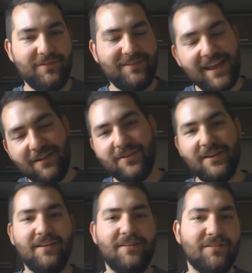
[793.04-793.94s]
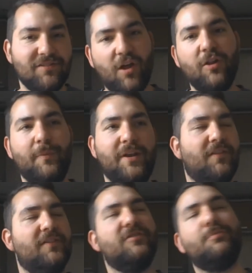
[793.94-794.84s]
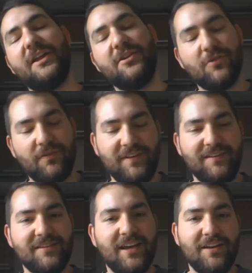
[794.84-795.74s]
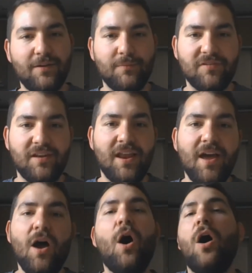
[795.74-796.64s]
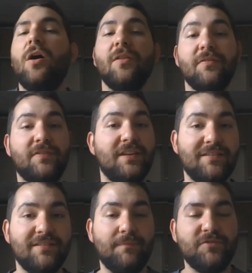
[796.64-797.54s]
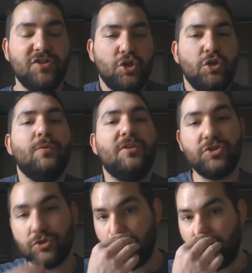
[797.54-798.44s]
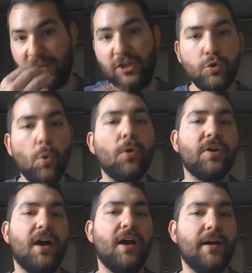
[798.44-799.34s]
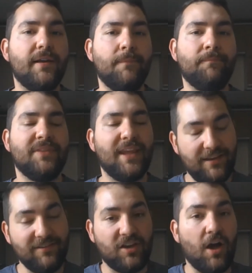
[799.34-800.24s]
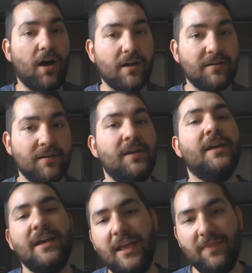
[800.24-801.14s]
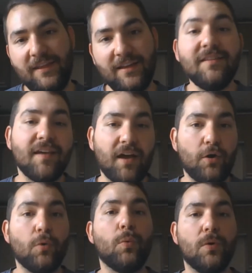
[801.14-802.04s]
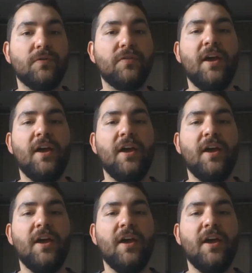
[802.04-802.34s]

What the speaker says: David and Solomon and the splendor of these kingdoms, and all of this to you is true, that your God is God in the entire world,